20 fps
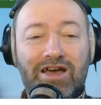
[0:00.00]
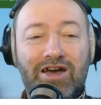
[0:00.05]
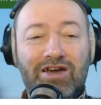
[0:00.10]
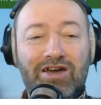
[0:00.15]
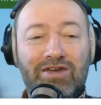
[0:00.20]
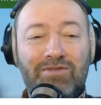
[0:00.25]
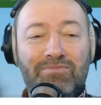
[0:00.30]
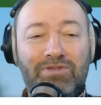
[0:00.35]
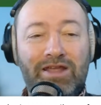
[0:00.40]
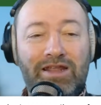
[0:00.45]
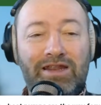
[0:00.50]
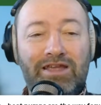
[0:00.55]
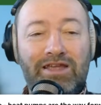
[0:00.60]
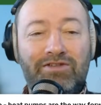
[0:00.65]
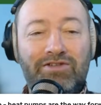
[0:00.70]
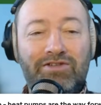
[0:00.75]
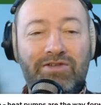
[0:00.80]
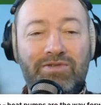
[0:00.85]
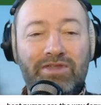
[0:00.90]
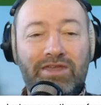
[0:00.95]
I completely
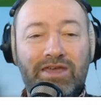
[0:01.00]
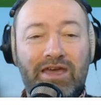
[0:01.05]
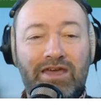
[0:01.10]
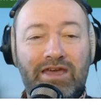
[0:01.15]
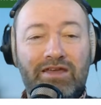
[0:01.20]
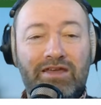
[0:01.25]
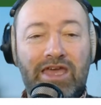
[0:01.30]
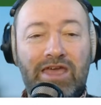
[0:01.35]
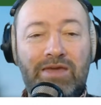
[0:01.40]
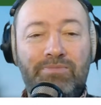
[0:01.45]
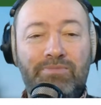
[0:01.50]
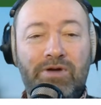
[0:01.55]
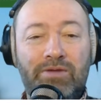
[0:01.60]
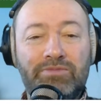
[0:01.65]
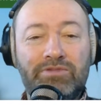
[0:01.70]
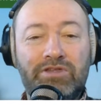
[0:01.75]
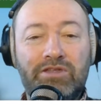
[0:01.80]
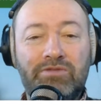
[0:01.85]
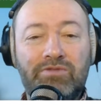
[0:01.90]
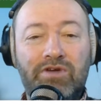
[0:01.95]
agree with Kate. Heat
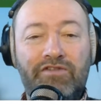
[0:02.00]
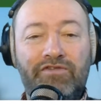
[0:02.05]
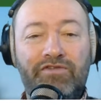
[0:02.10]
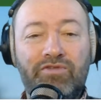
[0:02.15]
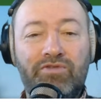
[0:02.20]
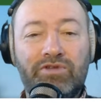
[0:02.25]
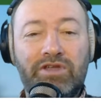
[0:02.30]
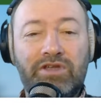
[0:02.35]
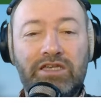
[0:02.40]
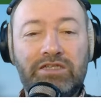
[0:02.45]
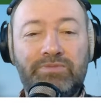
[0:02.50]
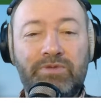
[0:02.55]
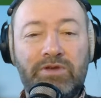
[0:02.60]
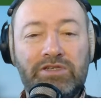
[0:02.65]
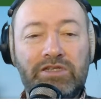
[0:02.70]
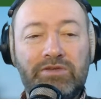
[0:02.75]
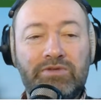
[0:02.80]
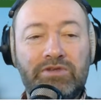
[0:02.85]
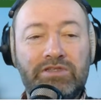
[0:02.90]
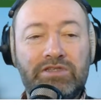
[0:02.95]
pumps are the way forward,
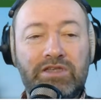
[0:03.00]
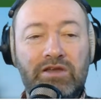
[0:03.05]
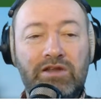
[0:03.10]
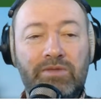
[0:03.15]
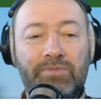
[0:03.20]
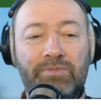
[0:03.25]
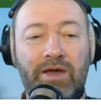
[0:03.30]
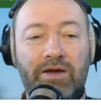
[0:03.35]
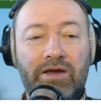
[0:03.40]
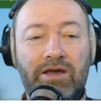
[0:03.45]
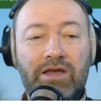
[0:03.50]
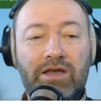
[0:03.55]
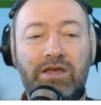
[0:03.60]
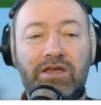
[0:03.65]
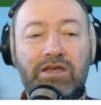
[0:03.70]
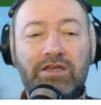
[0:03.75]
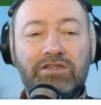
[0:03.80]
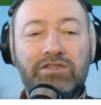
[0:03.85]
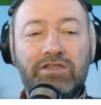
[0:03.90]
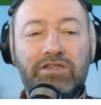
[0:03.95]
especially with solar power.
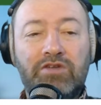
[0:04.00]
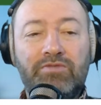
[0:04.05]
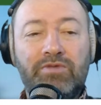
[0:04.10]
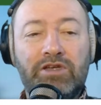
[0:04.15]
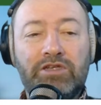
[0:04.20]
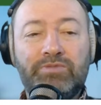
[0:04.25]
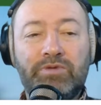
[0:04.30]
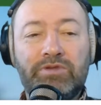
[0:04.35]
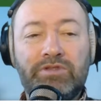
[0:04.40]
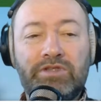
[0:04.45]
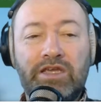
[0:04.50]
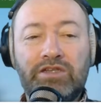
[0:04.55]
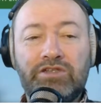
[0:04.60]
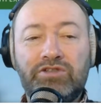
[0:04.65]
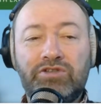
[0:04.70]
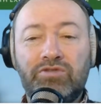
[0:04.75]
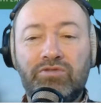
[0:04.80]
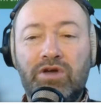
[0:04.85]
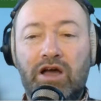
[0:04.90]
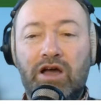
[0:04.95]
So much
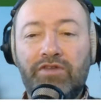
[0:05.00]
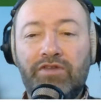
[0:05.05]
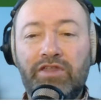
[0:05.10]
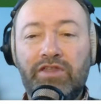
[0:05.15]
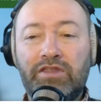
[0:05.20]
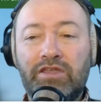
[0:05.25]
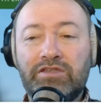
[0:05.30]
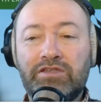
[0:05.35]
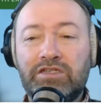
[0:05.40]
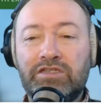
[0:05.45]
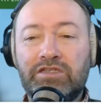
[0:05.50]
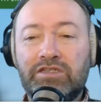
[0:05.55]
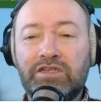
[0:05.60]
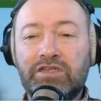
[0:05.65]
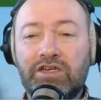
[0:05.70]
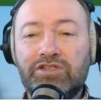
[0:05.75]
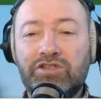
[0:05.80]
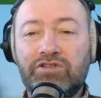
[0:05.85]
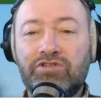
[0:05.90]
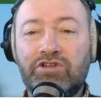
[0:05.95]
potential. I think there's a
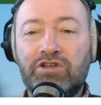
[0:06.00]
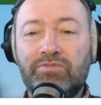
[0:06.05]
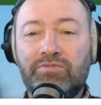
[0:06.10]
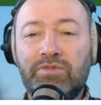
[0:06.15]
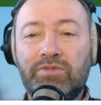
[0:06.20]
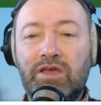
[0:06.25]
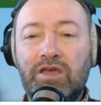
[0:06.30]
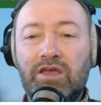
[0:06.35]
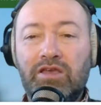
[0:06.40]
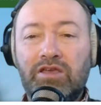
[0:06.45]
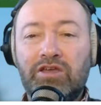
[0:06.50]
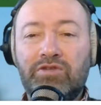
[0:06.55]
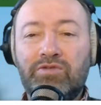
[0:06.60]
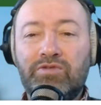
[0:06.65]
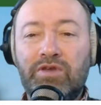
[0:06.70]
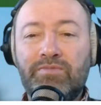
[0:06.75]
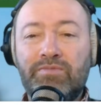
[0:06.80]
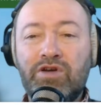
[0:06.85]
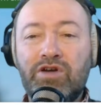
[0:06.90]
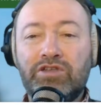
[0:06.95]
discussion group going to
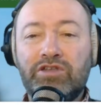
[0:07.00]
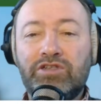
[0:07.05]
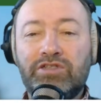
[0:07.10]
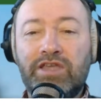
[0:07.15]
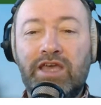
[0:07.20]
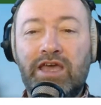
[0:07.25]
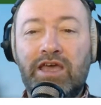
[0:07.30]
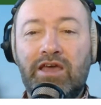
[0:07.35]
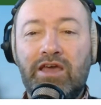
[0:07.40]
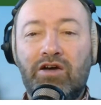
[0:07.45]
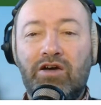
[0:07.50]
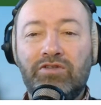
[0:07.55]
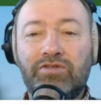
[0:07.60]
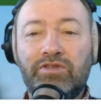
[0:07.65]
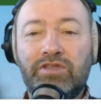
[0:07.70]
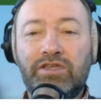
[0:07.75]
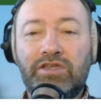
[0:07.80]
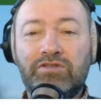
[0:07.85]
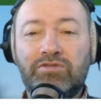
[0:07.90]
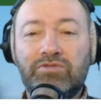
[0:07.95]
emerge there on
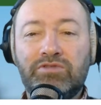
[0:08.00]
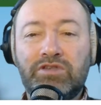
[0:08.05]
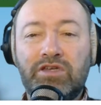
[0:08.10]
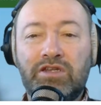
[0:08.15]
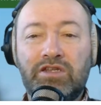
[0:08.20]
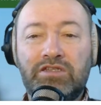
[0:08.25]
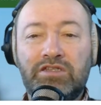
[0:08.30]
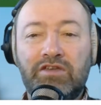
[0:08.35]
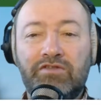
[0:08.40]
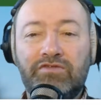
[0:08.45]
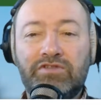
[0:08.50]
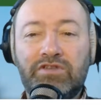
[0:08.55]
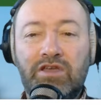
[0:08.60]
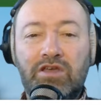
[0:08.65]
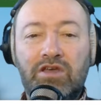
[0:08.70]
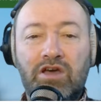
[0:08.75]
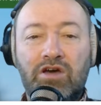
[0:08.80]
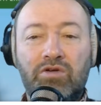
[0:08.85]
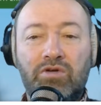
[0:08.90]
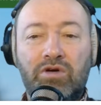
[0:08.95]
these alternatives
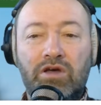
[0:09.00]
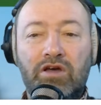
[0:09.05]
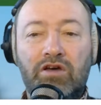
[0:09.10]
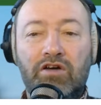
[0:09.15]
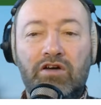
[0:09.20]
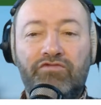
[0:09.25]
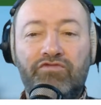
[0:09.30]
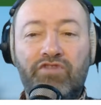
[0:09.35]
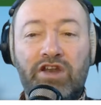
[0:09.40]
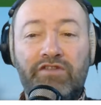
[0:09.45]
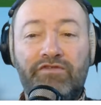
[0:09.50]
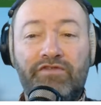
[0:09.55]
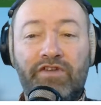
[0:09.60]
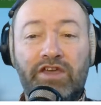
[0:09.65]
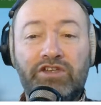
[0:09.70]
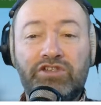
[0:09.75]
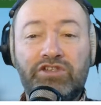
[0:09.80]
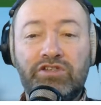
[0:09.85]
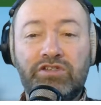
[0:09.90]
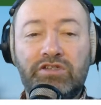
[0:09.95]
of
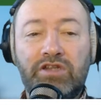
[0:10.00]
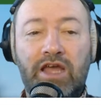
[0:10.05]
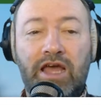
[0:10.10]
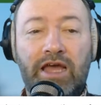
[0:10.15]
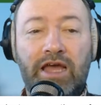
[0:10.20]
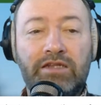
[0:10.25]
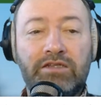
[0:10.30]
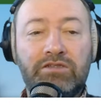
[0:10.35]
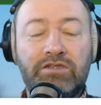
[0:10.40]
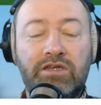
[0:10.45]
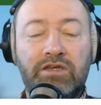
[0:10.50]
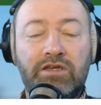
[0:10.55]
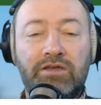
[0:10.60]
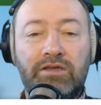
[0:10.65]
renovation and